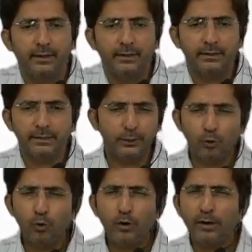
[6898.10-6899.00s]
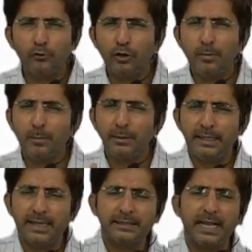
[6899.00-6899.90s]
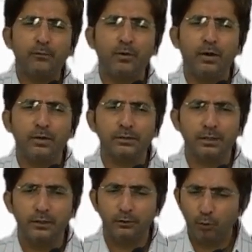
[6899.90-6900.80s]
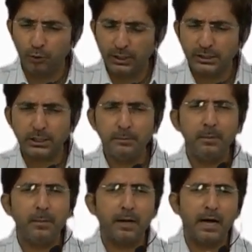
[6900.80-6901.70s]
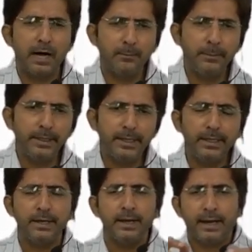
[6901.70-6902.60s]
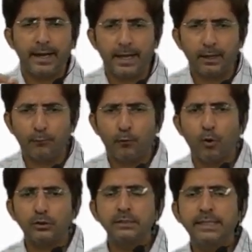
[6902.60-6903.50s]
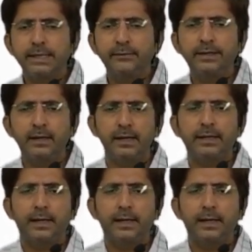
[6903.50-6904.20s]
See, you don't have to remember the exact words. You just remember Army, Air Force, Navy related